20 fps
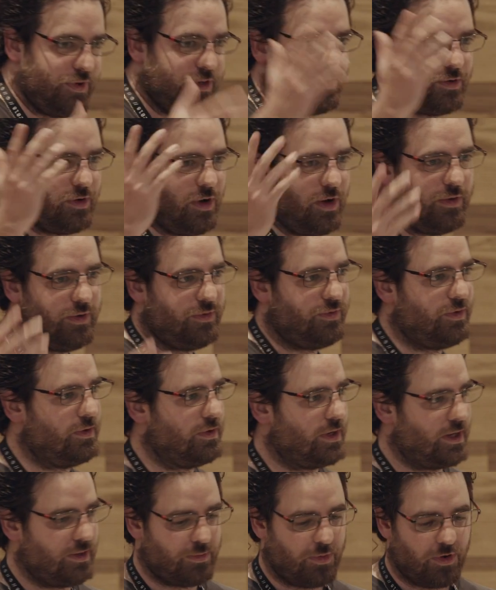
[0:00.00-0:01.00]
free to go if
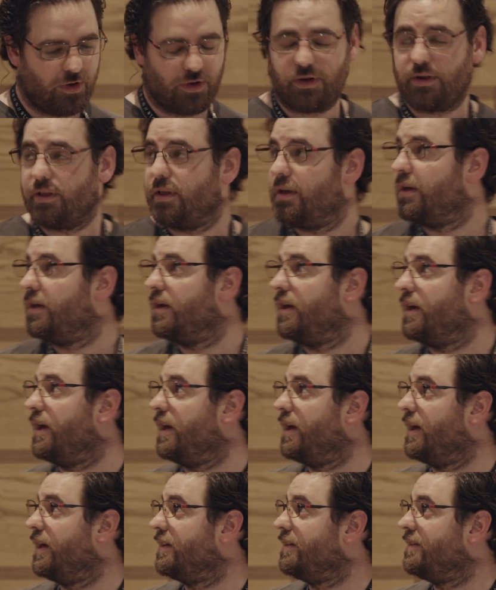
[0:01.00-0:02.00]
you get bored.
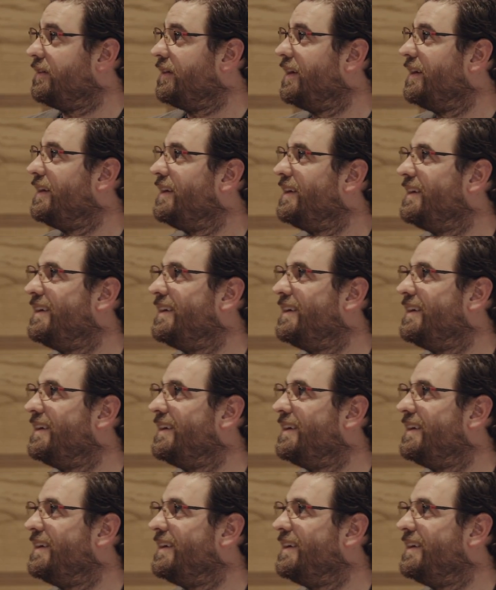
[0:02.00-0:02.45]
And